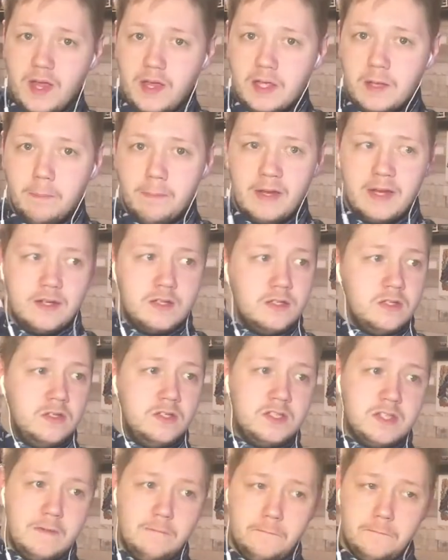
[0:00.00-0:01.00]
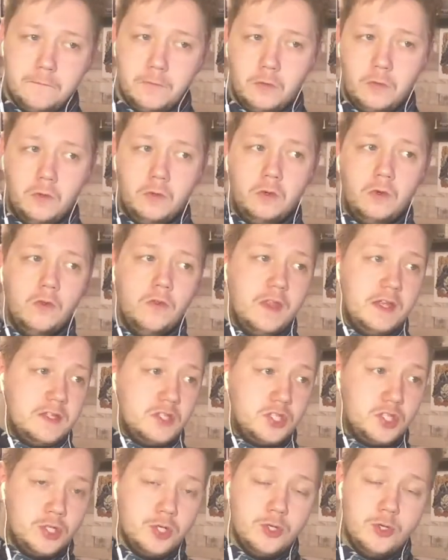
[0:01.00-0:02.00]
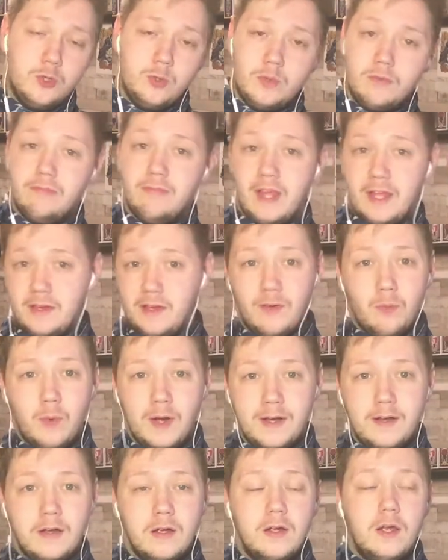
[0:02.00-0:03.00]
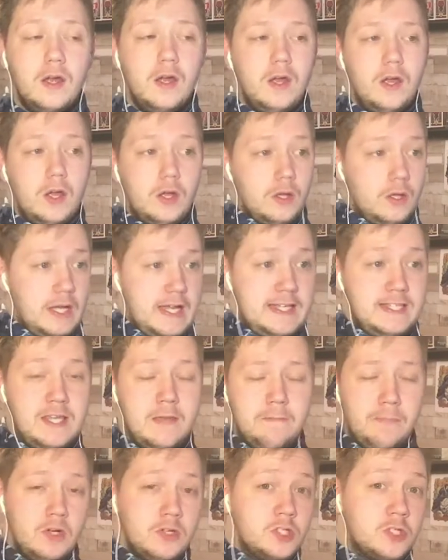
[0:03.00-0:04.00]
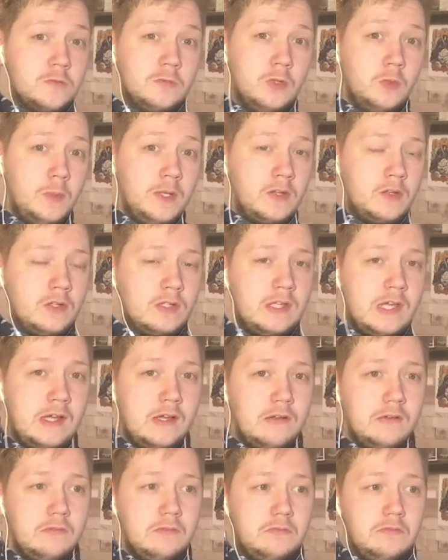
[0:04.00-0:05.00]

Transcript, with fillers: competitors, then 4, then 2, then a winner. Is it possible we could get